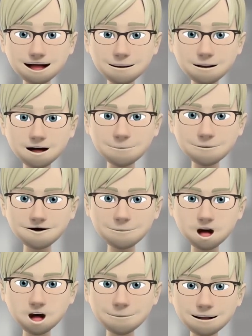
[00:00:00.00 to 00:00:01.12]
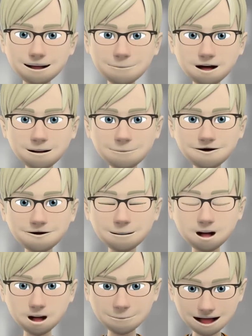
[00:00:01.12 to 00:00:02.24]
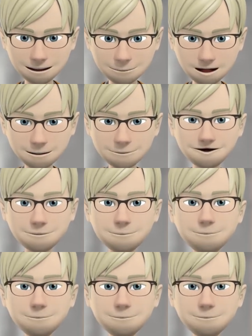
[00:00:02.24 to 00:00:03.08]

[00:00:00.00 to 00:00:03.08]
all models above 3 kilowatts of power,